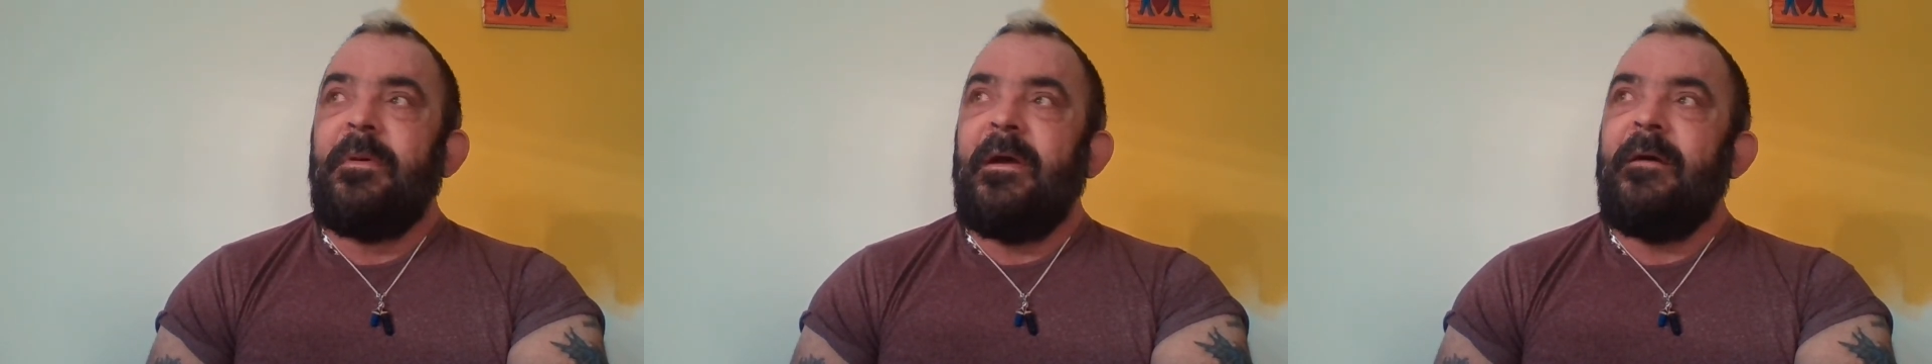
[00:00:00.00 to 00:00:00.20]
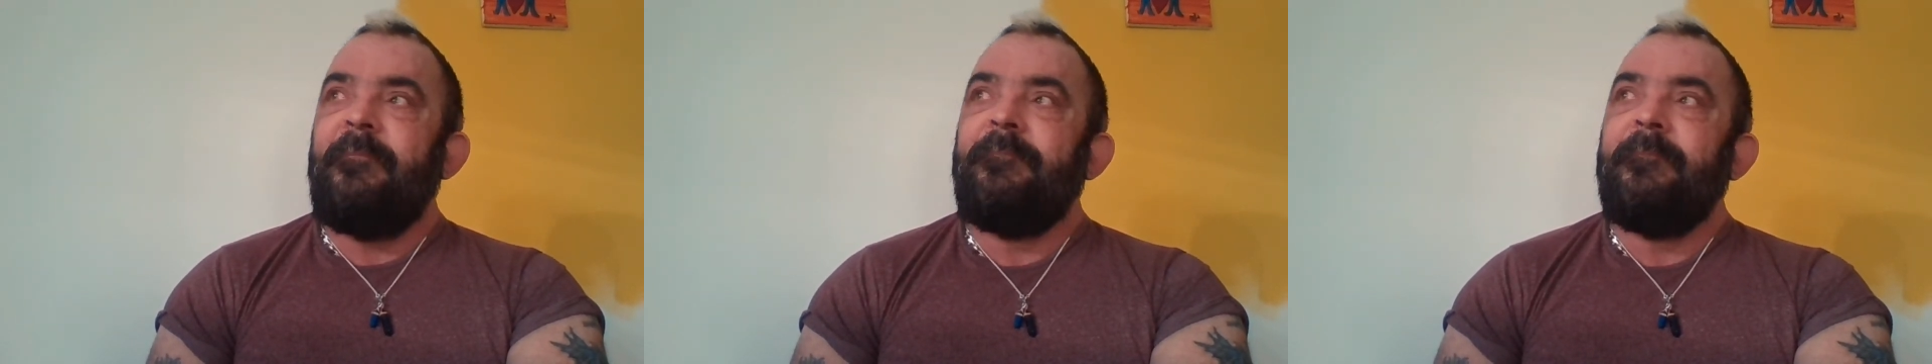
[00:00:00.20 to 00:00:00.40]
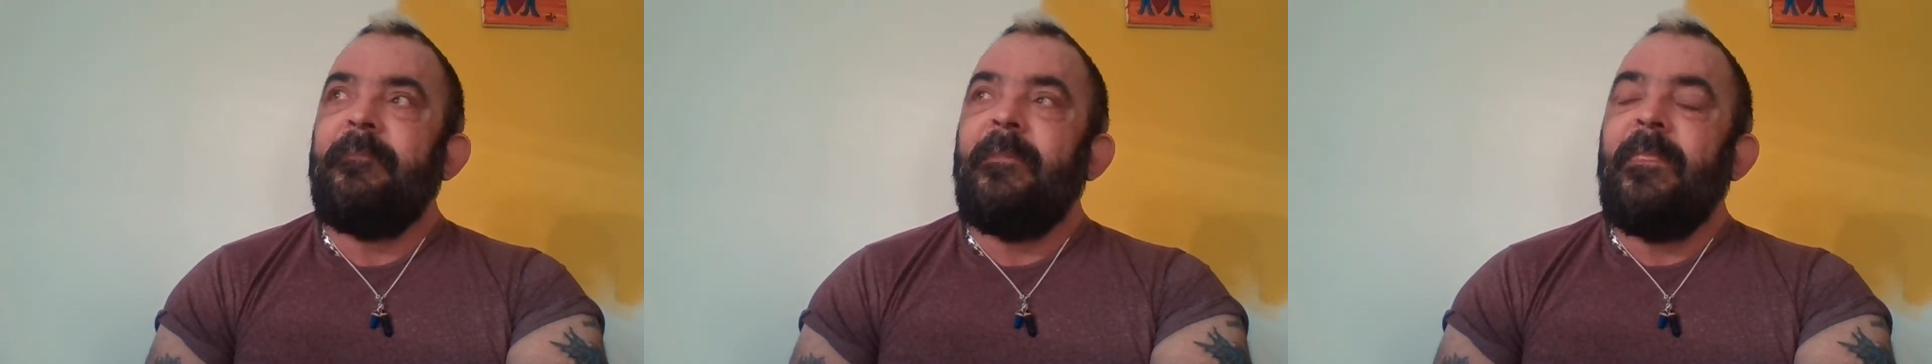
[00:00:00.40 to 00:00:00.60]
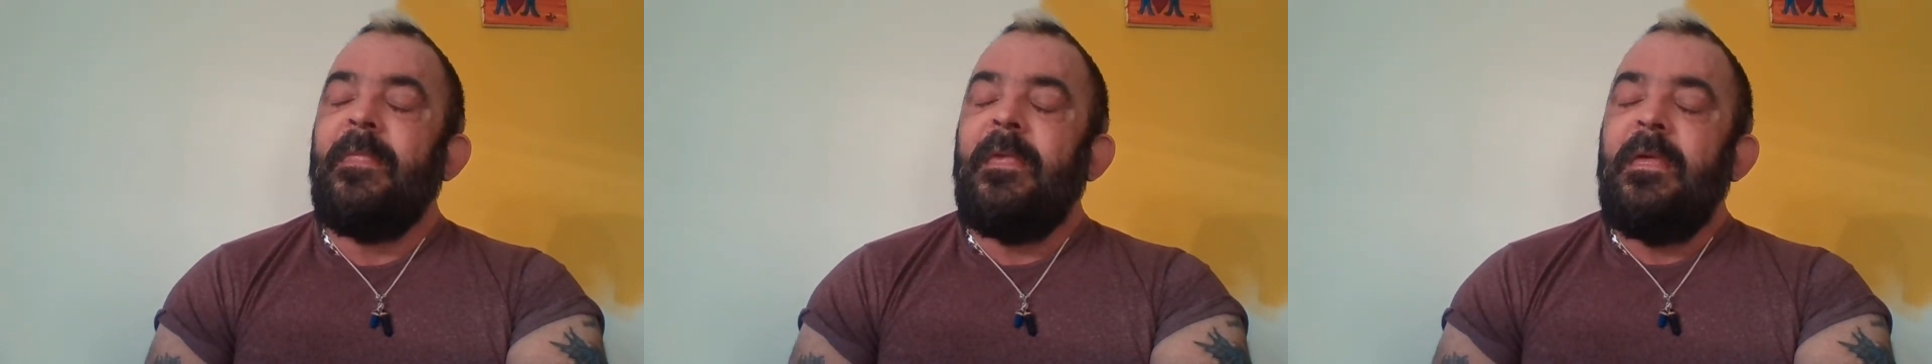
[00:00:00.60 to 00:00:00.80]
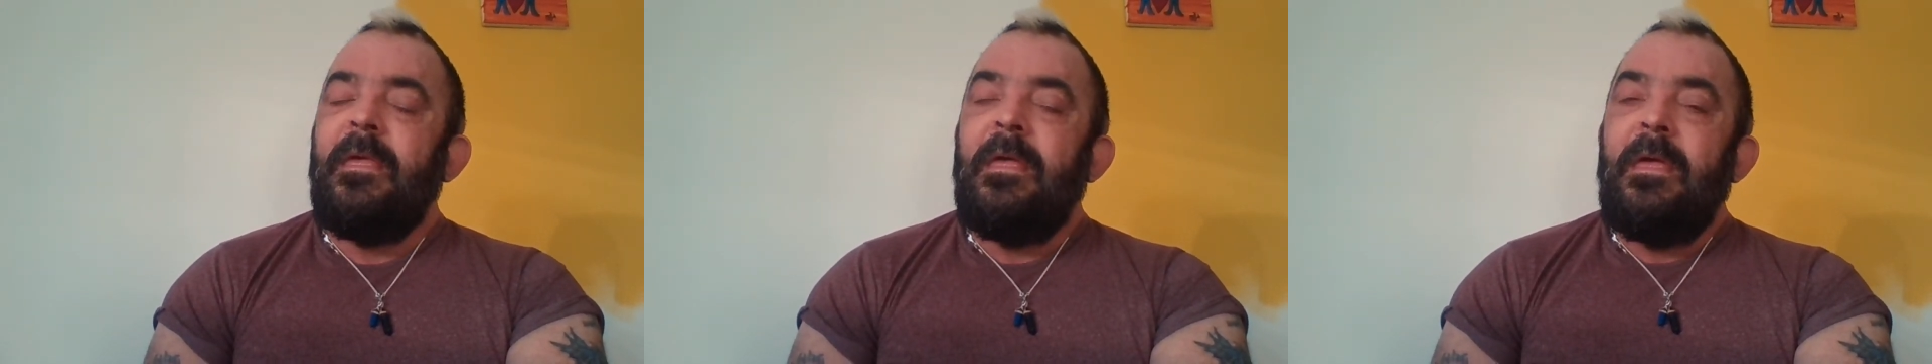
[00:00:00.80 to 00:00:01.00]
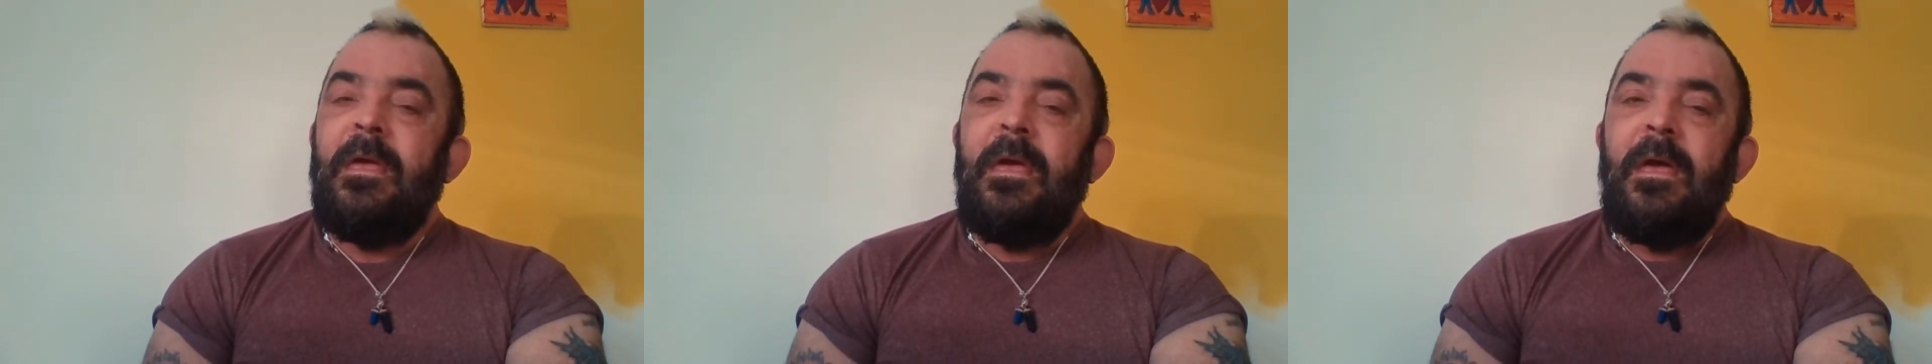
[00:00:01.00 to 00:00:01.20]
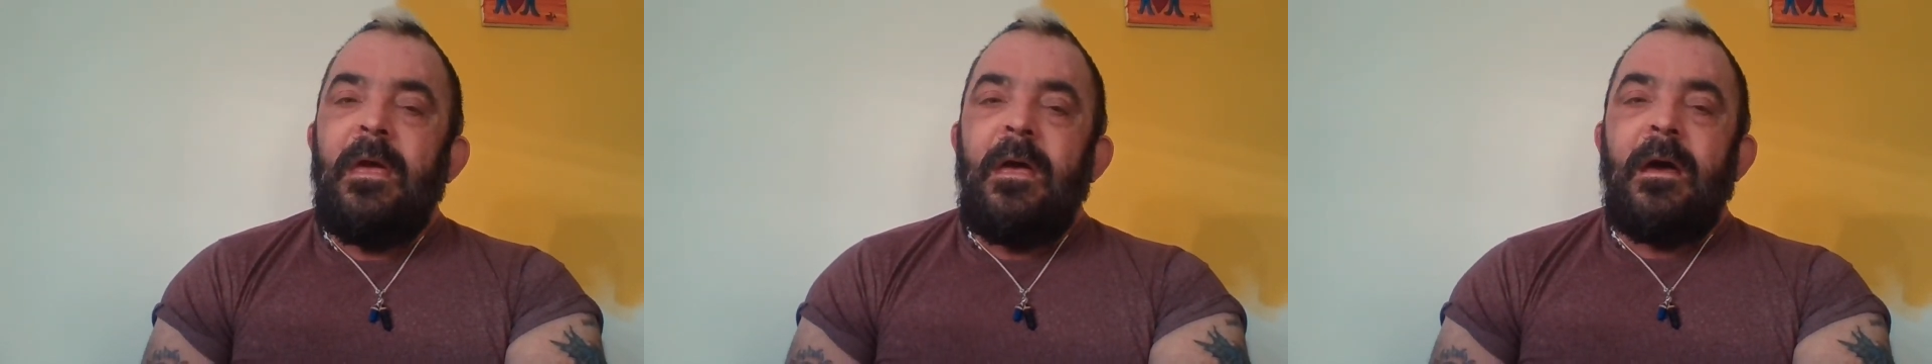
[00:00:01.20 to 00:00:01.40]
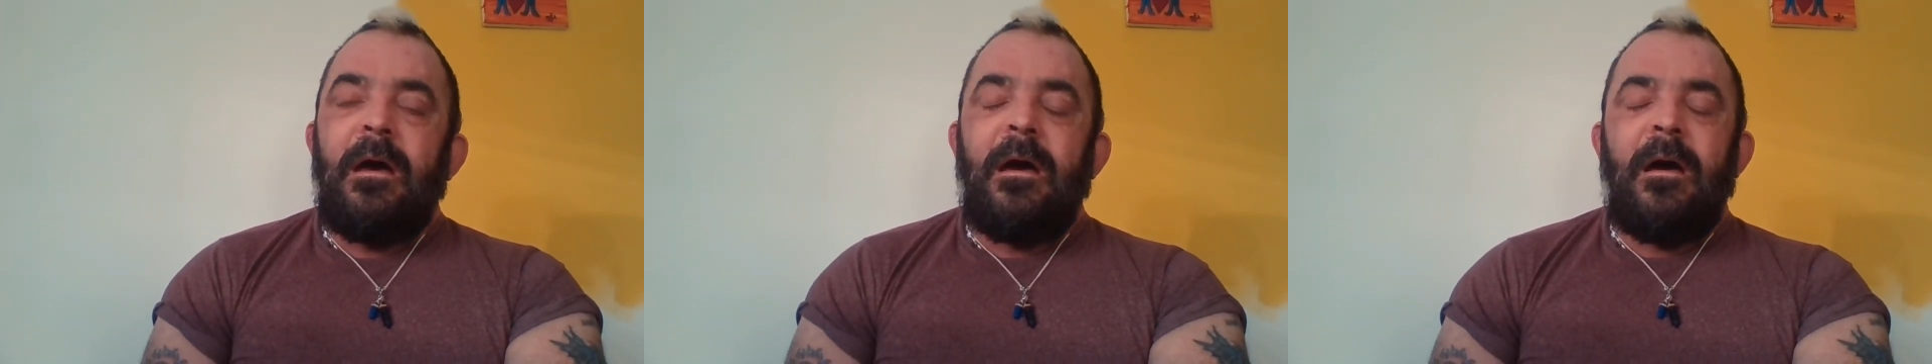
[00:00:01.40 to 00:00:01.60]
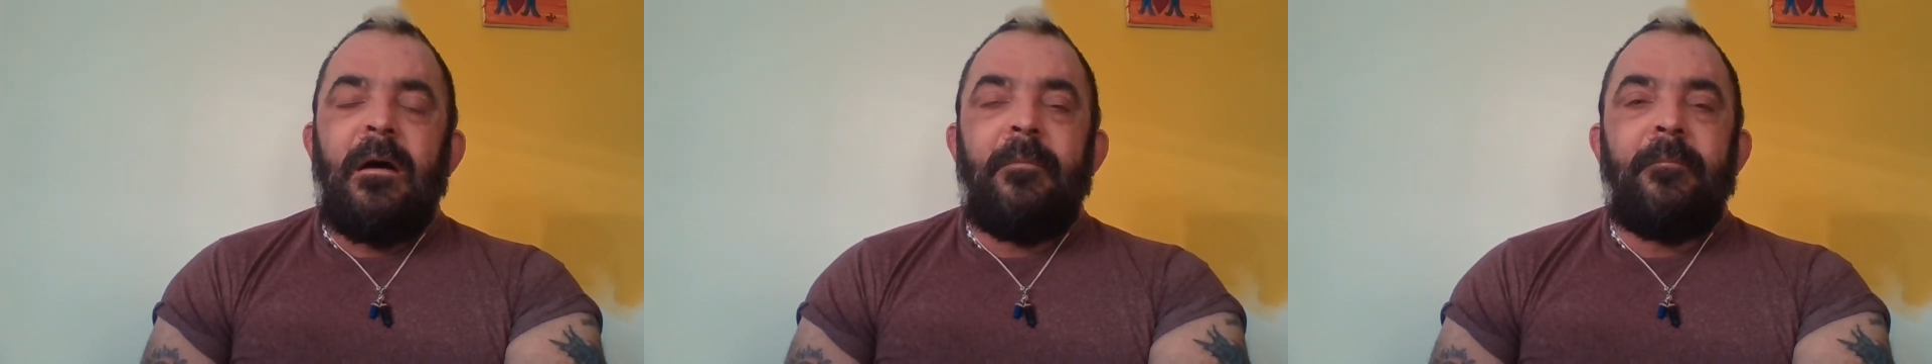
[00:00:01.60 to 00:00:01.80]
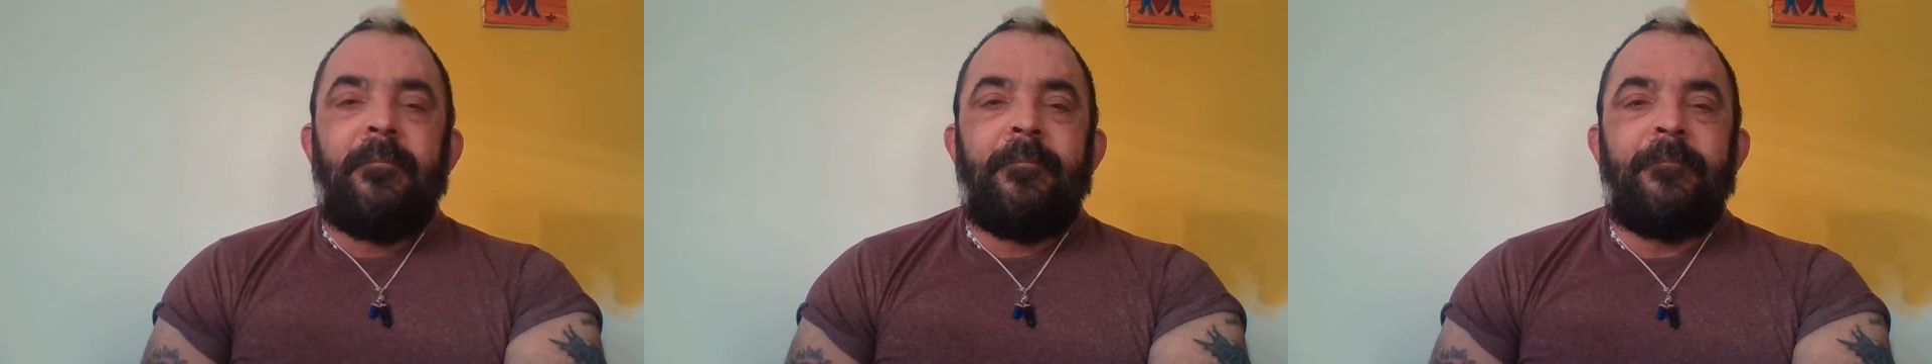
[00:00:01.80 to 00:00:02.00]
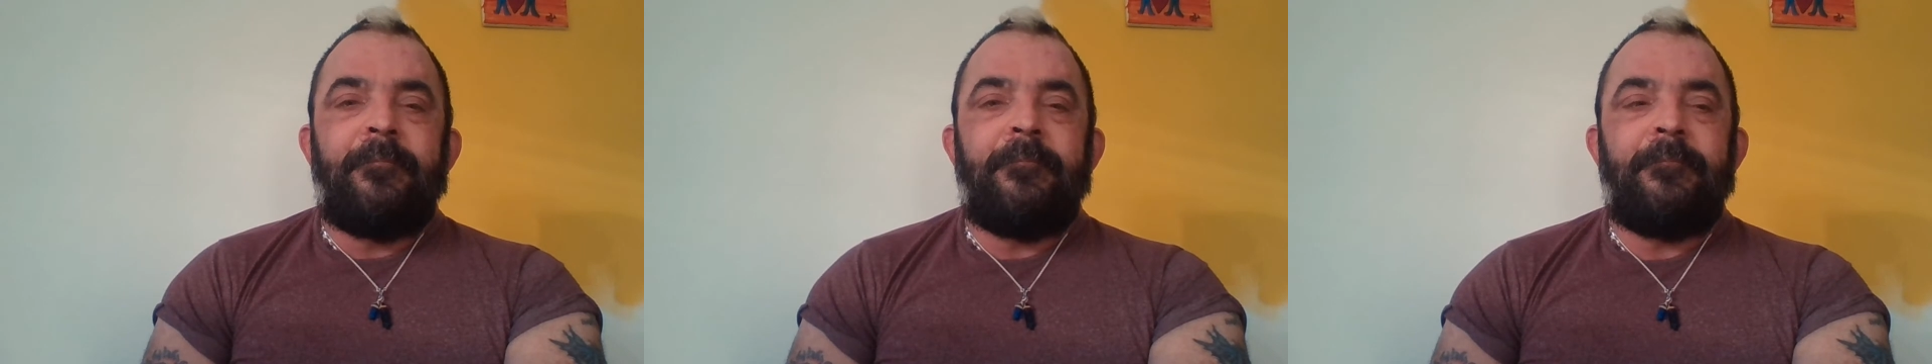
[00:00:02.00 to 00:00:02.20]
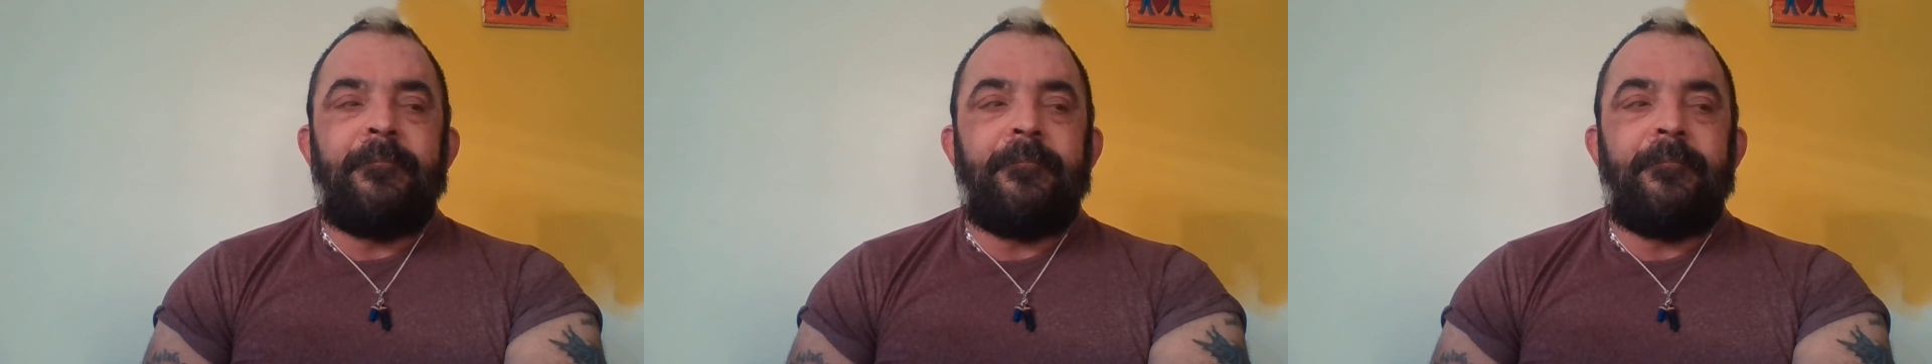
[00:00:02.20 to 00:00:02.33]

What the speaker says: bit. And